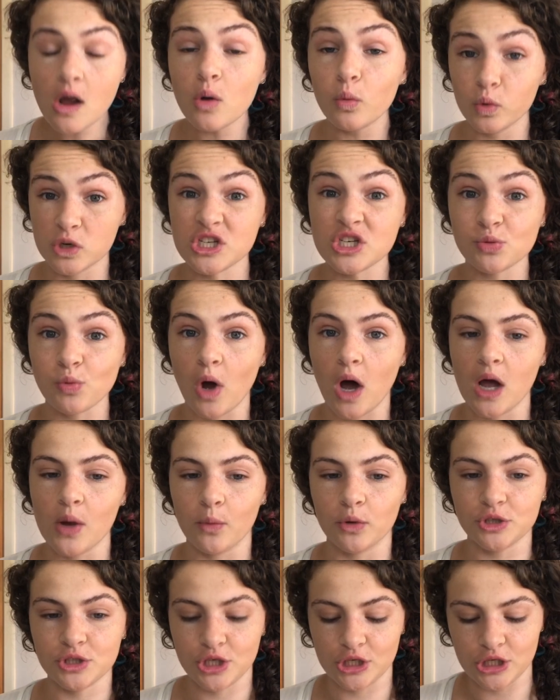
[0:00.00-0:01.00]
which is what I
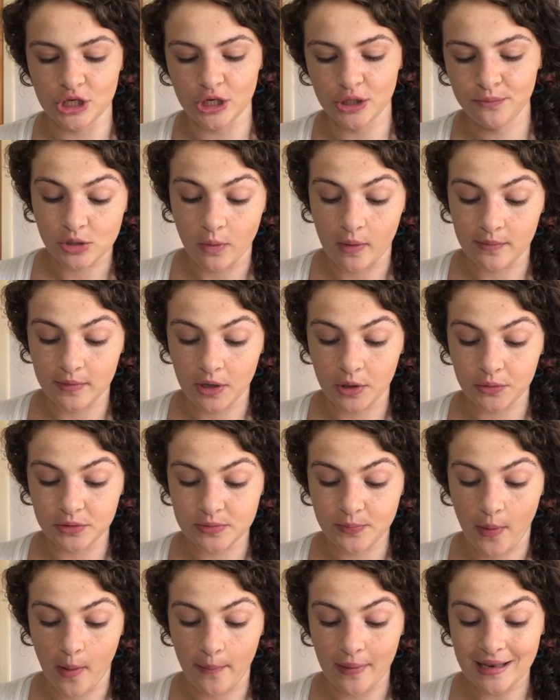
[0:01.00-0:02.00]
want to do. So I'm going to
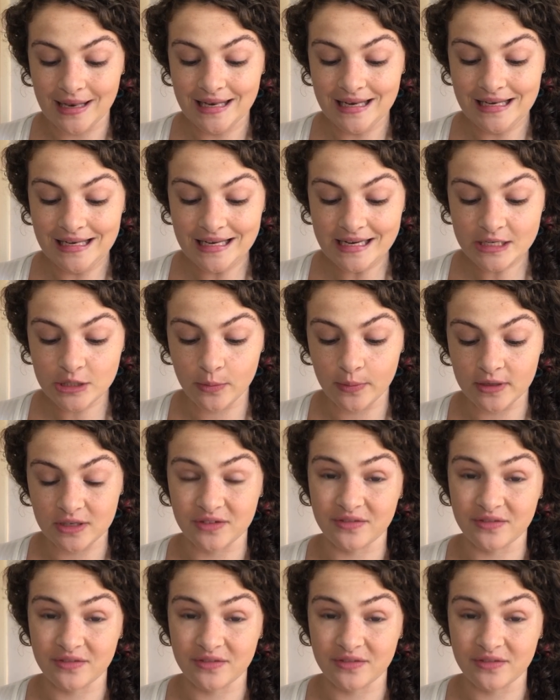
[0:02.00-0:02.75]
pop a little bit